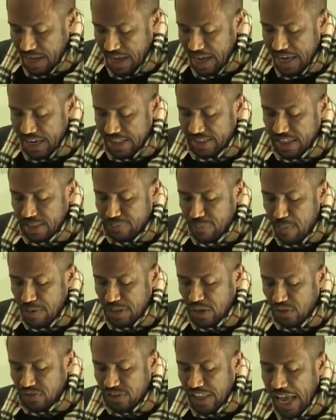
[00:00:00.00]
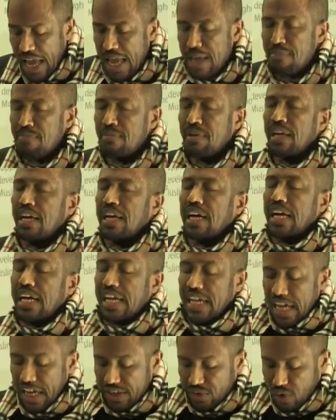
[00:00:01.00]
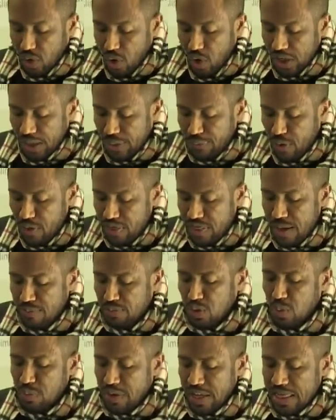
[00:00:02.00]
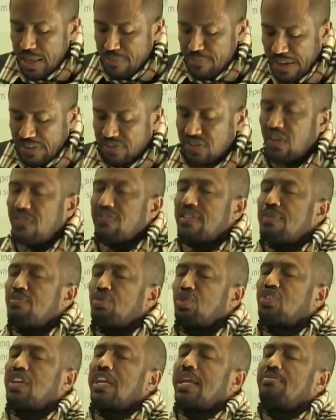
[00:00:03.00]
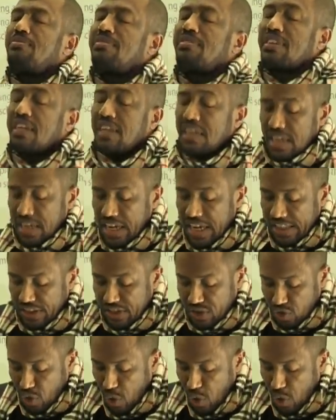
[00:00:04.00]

And in this moment of time, he has called upon them to be the best of the Muslims in this